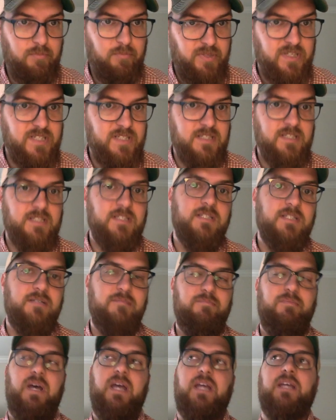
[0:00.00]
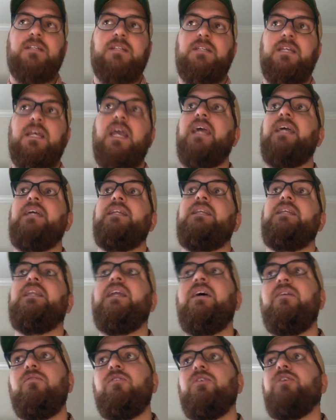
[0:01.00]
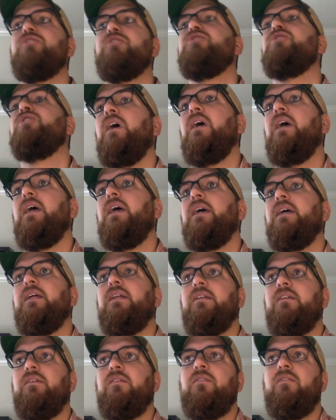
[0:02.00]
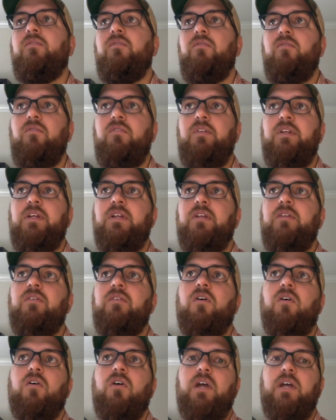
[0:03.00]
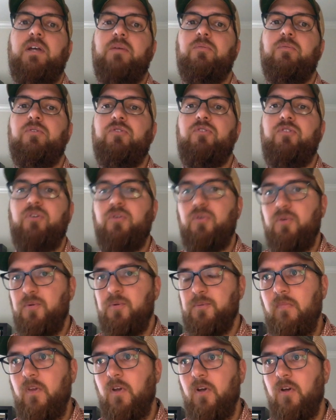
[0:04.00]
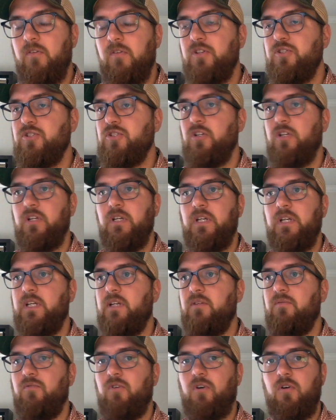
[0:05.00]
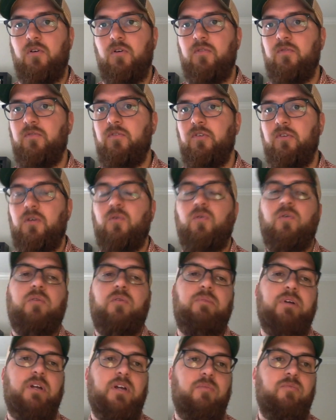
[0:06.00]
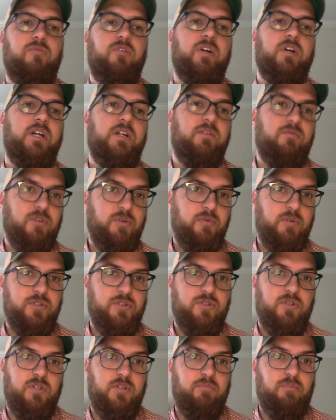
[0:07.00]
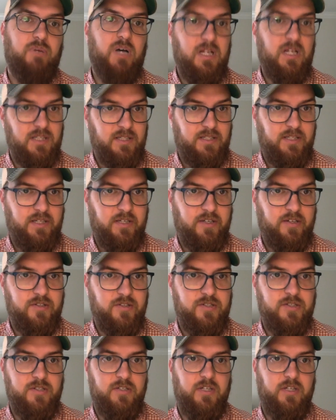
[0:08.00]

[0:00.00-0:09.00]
businesses and banks gain leverage and then are able to eventually get involved or become very influential in politics